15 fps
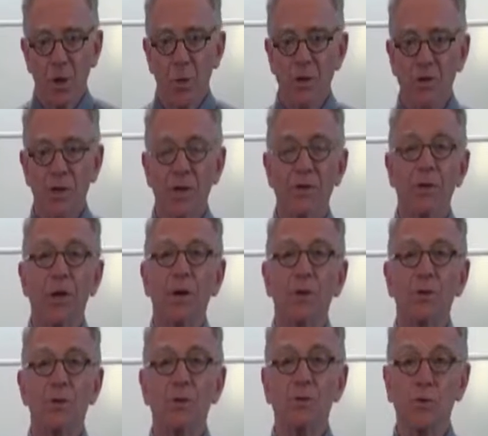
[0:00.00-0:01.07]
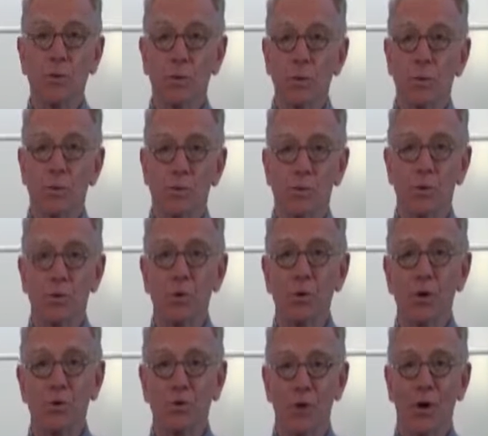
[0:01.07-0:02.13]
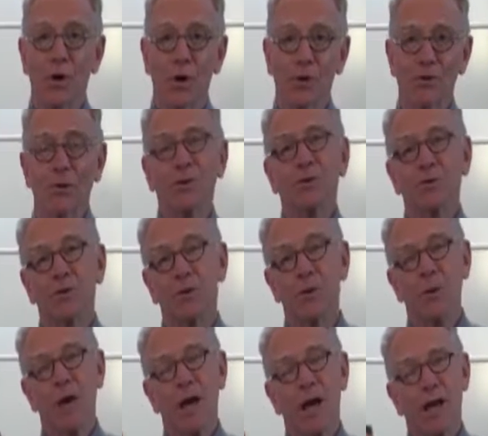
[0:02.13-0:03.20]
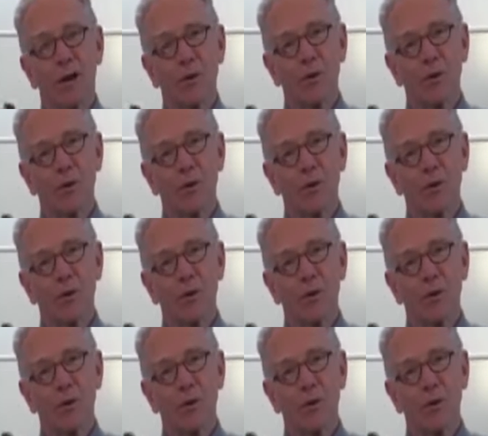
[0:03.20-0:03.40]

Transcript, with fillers: which is to choose, to converge, to